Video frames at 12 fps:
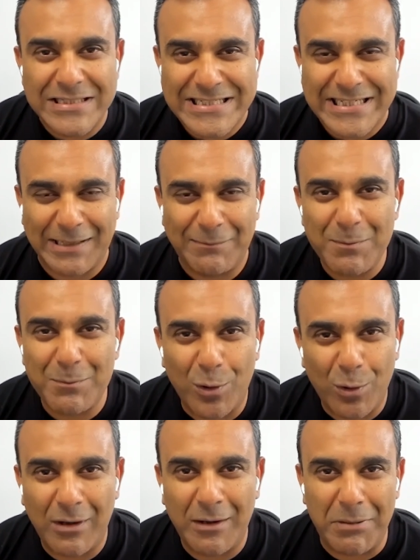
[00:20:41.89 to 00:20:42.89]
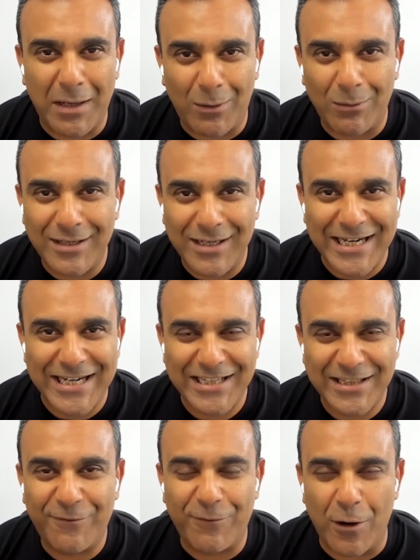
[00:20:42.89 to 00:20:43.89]
Tell me more about eating
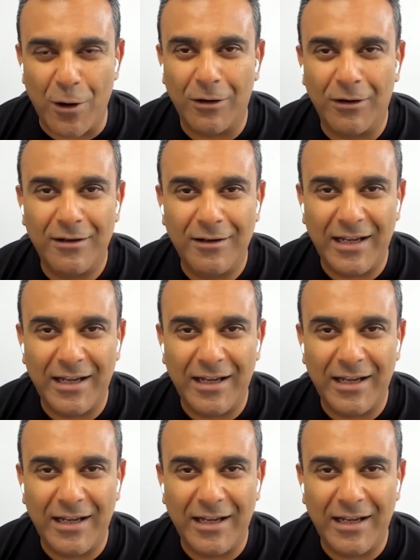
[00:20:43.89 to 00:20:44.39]
the frog